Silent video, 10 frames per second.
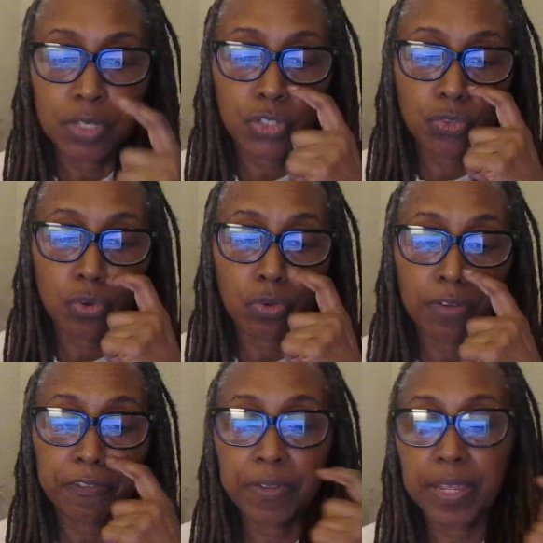
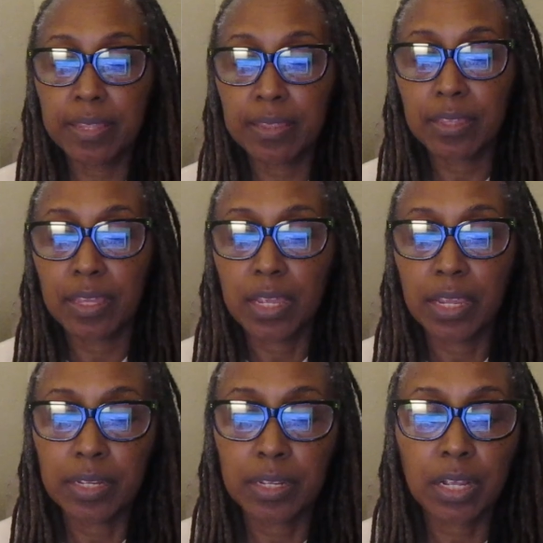stronger faith,
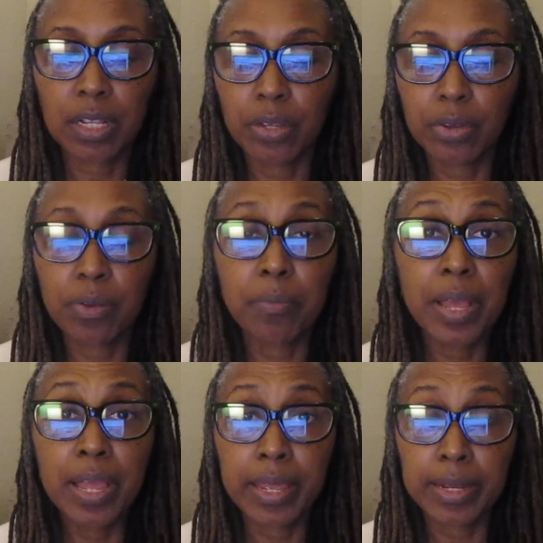and a clearer
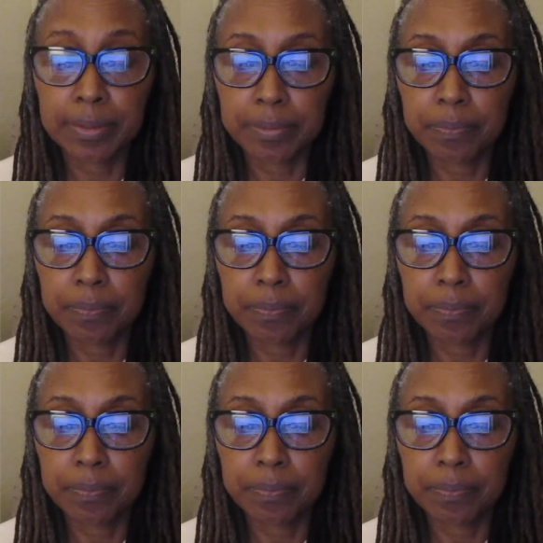mind?